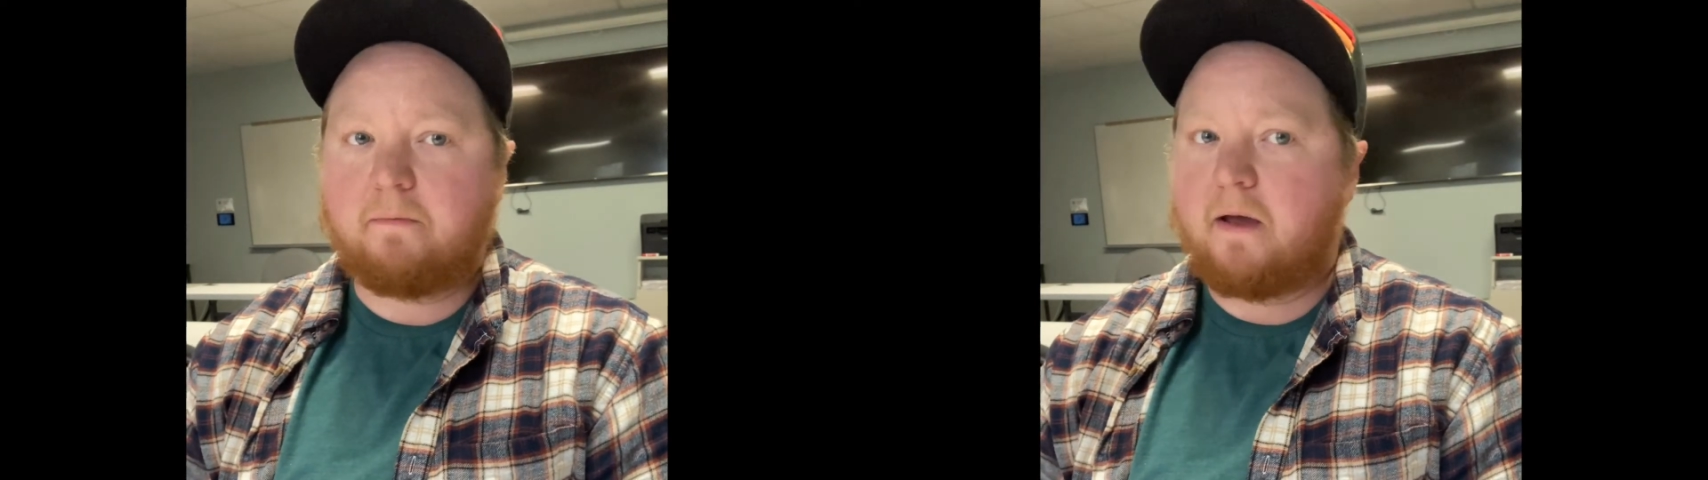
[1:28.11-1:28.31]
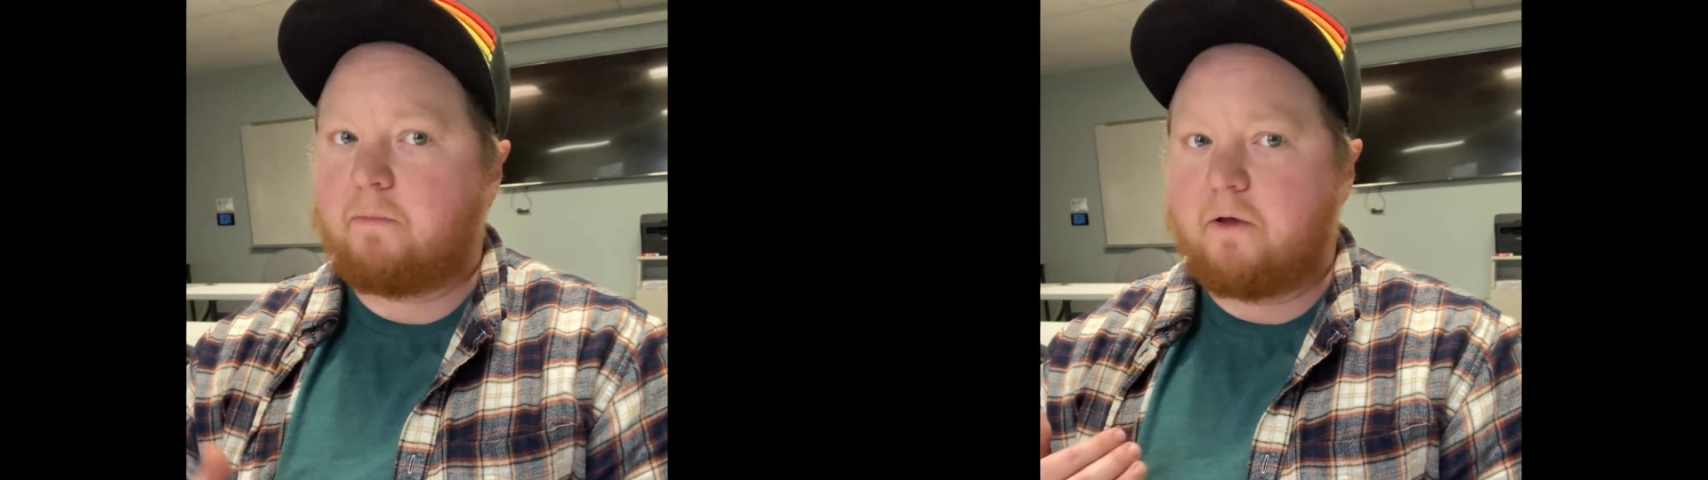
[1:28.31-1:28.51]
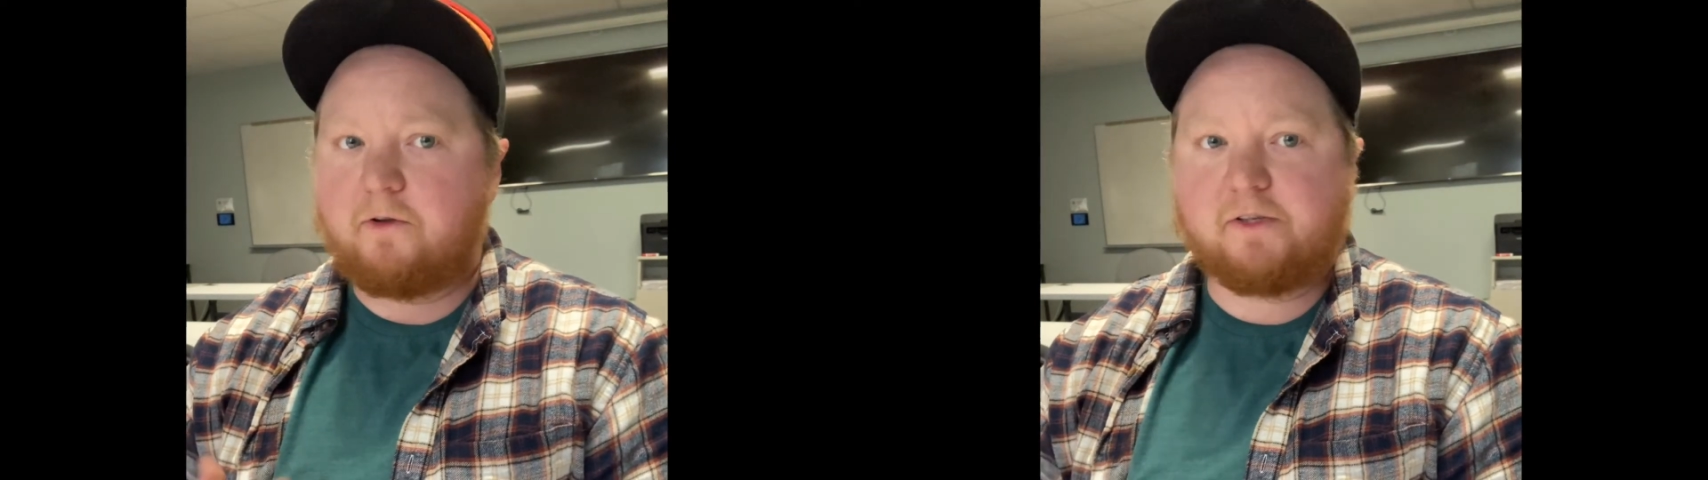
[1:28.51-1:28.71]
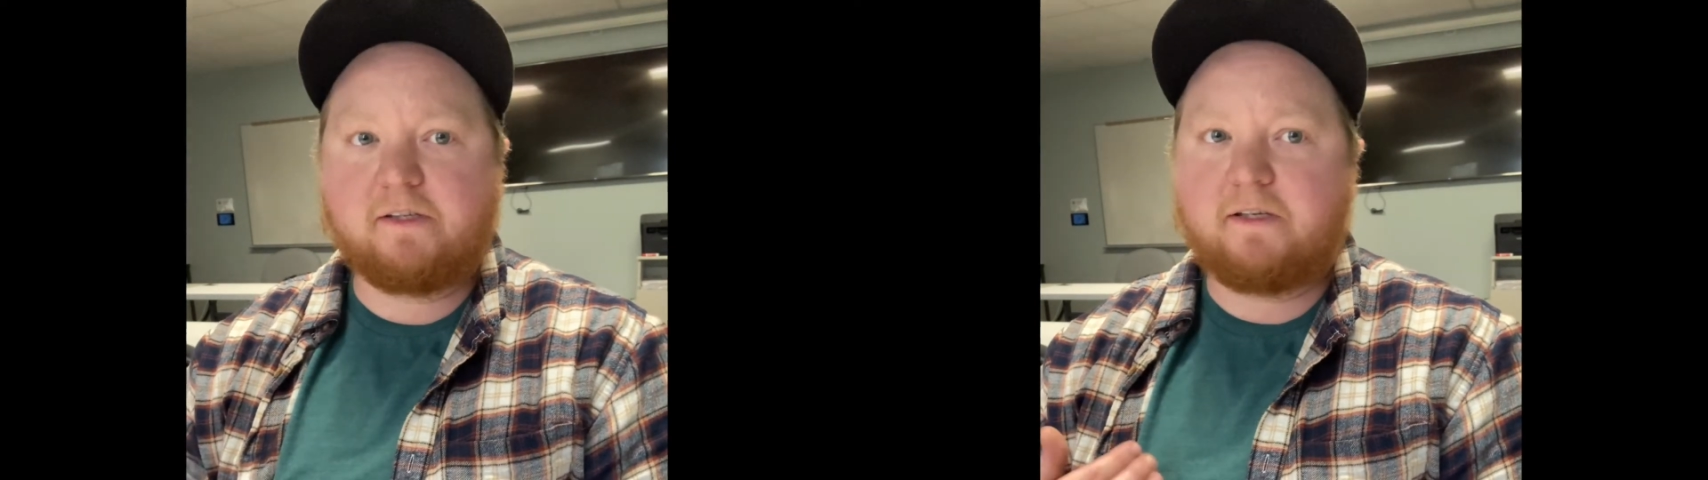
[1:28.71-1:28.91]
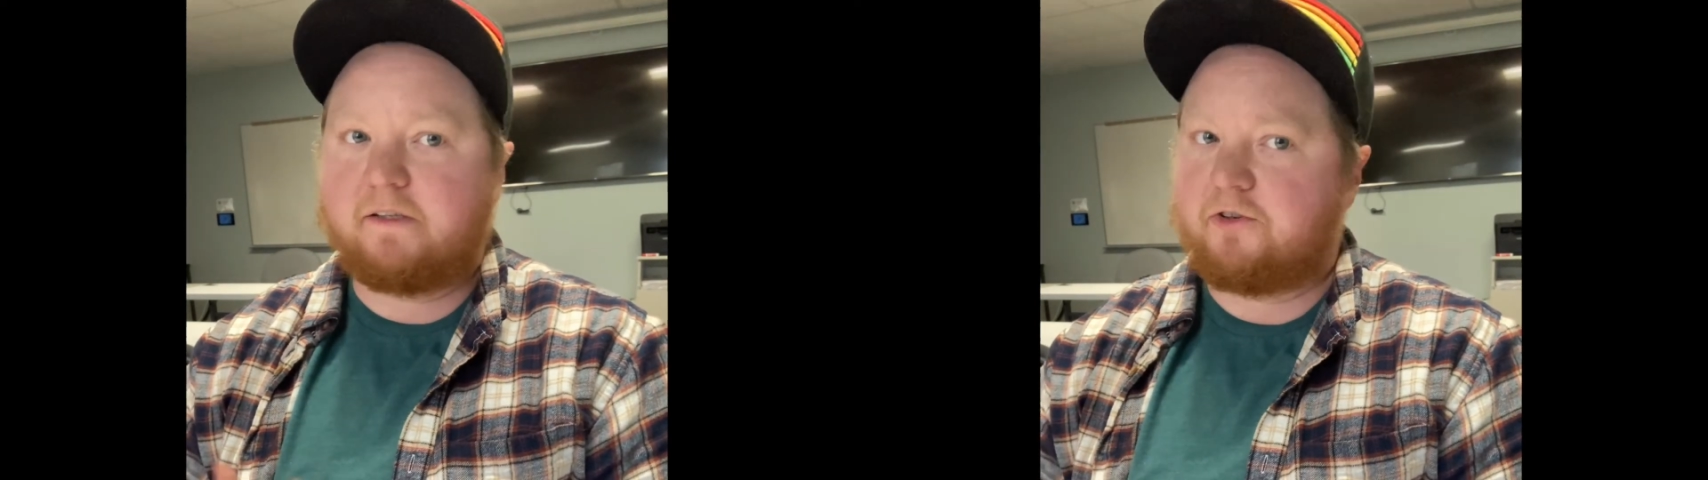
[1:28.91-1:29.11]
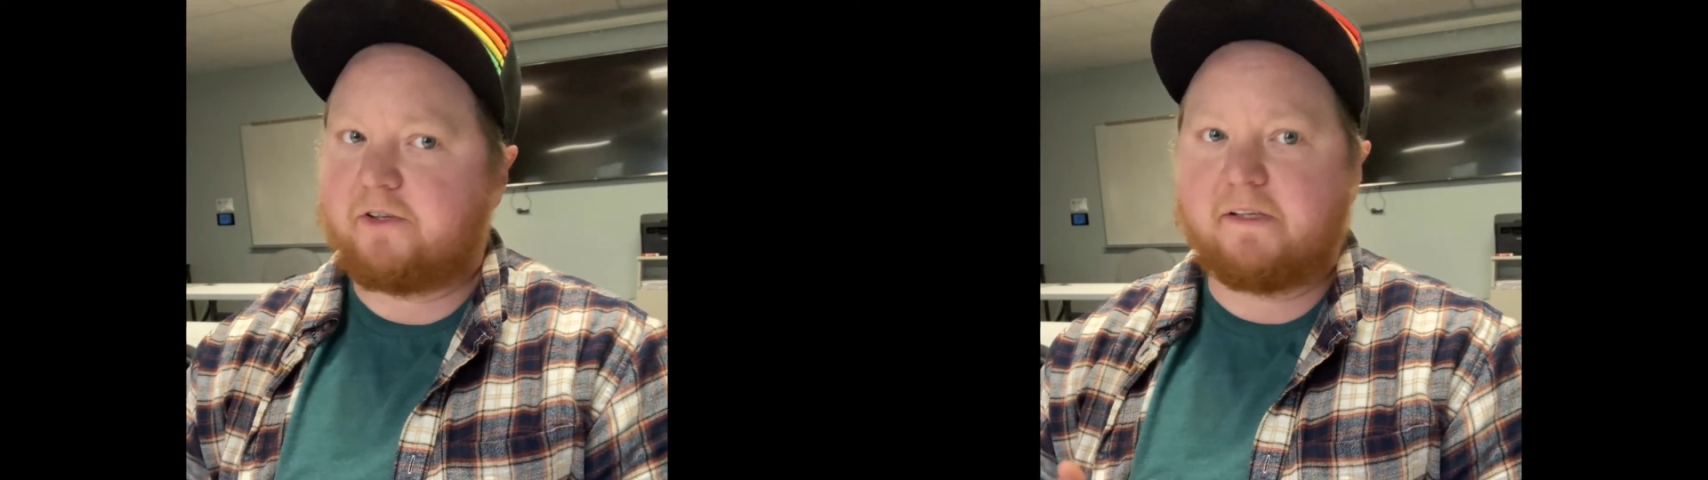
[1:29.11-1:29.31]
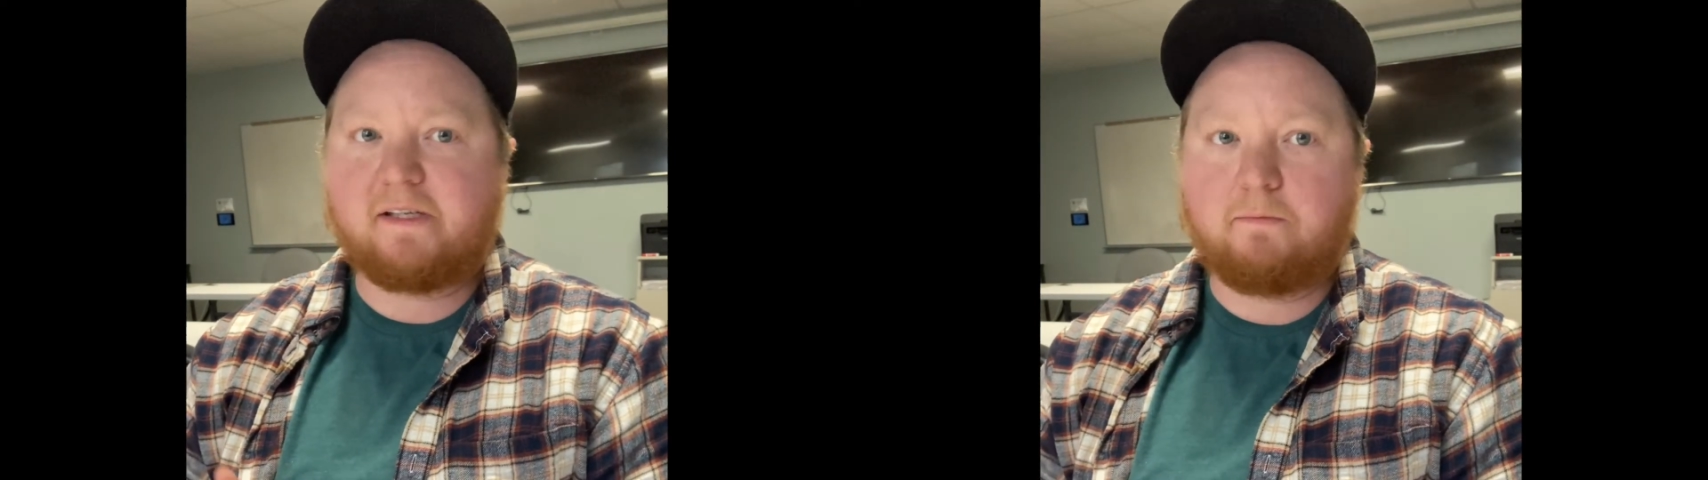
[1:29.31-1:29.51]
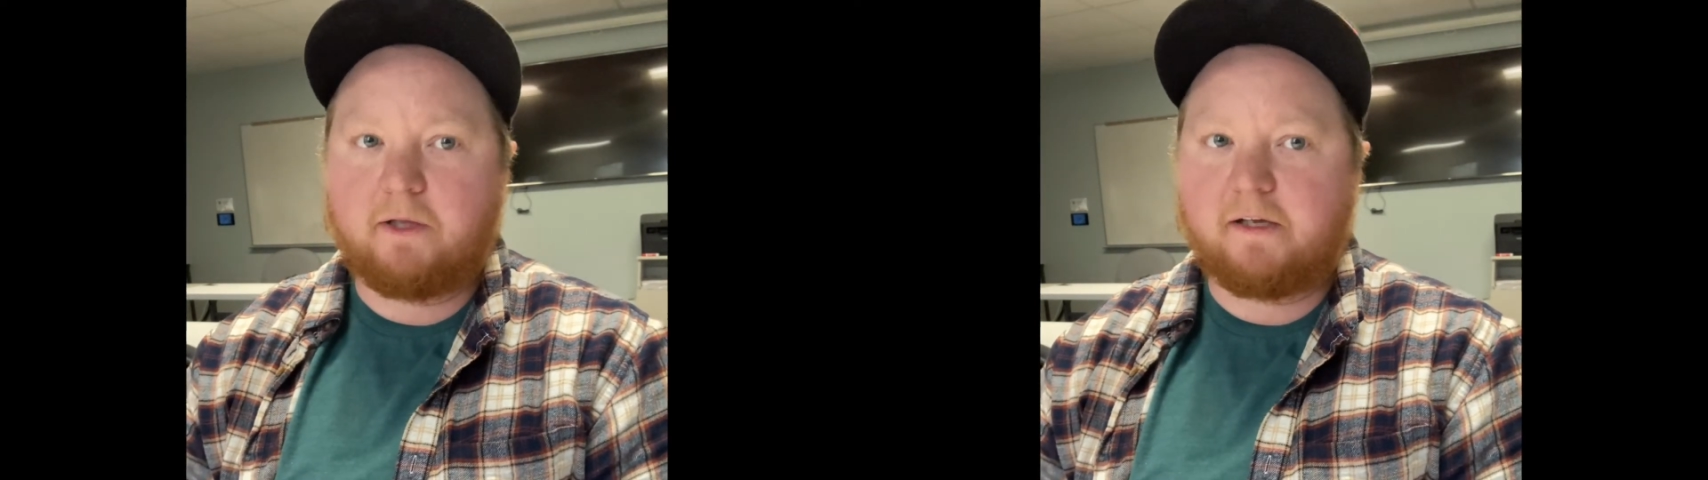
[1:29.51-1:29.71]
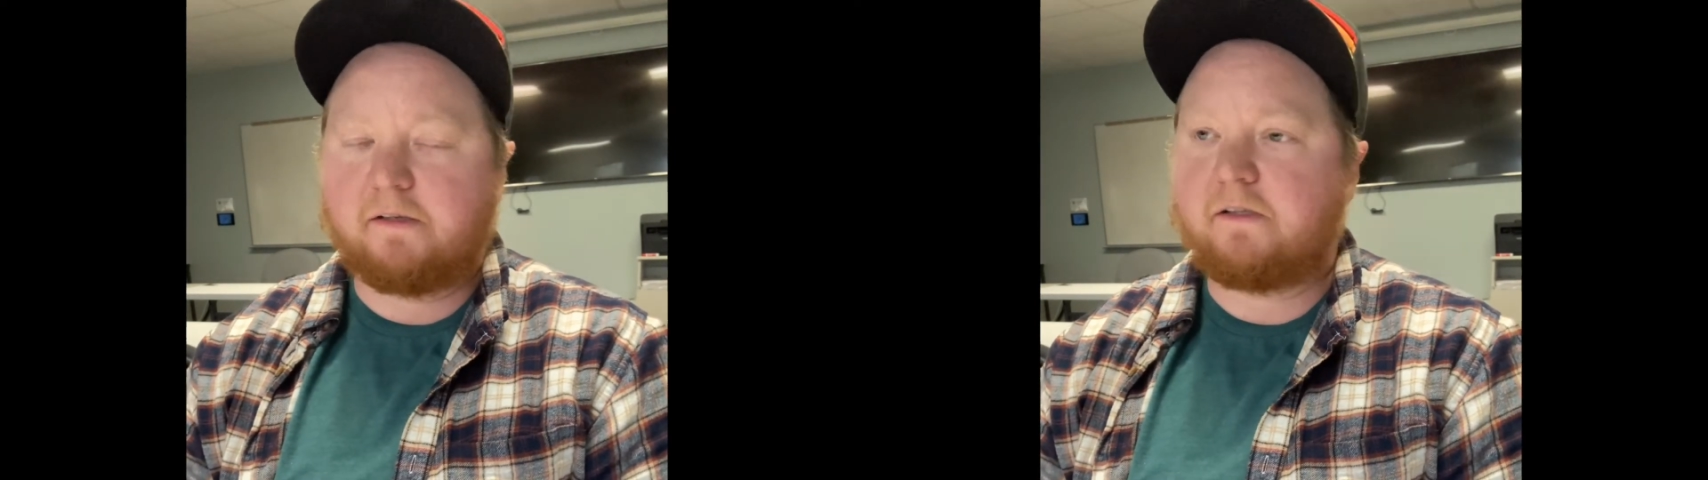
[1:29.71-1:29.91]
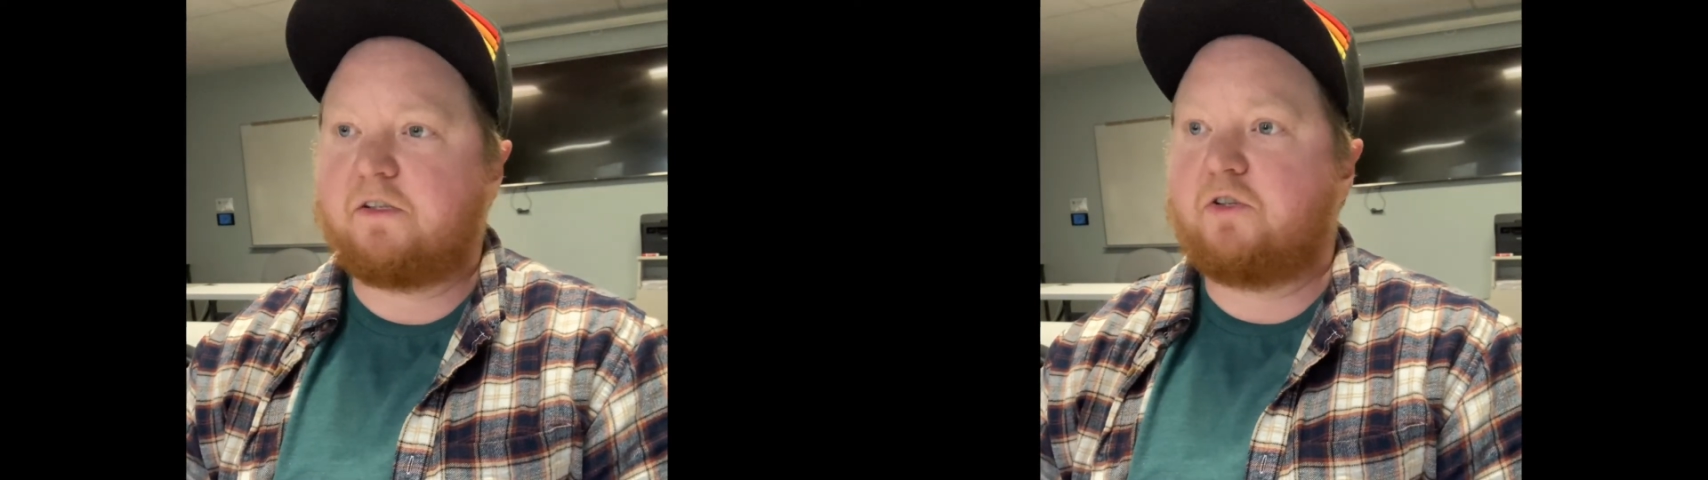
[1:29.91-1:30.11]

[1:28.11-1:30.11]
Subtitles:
my brothers and sisters and siblings,